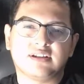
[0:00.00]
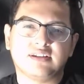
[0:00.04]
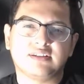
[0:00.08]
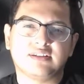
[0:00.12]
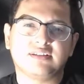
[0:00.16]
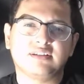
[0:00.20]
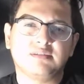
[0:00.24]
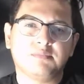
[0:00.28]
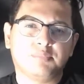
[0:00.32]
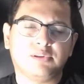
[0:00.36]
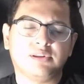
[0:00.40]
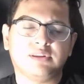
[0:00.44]
I
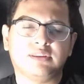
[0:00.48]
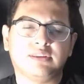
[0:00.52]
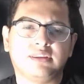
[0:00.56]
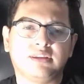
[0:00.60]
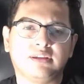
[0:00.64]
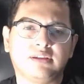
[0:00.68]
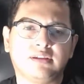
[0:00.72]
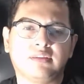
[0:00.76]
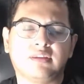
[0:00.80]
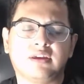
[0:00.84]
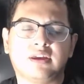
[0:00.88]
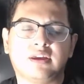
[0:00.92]
simply
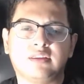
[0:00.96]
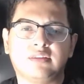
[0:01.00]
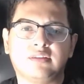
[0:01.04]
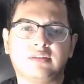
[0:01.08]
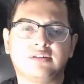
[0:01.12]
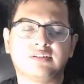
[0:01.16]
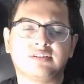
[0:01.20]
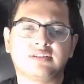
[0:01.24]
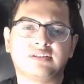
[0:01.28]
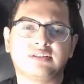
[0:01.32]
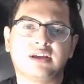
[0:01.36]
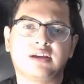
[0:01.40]
think that
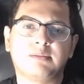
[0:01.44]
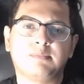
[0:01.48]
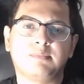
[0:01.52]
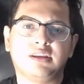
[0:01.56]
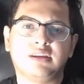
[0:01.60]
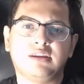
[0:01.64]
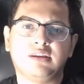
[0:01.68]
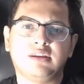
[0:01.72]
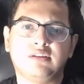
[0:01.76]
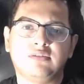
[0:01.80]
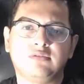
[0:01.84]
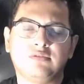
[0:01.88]
there's not
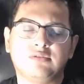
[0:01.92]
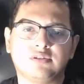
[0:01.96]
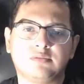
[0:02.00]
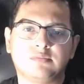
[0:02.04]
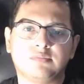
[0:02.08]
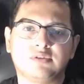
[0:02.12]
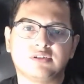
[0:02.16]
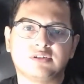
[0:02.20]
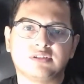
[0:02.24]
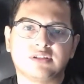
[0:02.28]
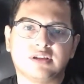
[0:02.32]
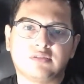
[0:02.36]
many
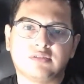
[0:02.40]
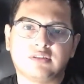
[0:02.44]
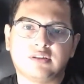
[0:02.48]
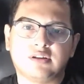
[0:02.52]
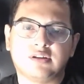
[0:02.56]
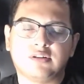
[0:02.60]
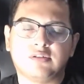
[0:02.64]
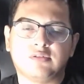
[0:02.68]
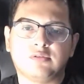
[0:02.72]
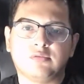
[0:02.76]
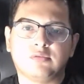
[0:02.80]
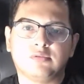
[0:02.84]
YouTubers out
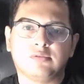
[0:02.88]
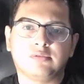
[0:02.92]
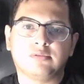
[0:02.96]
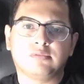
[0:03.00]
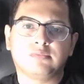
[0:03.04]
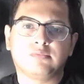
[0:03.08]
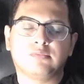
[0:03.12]
there who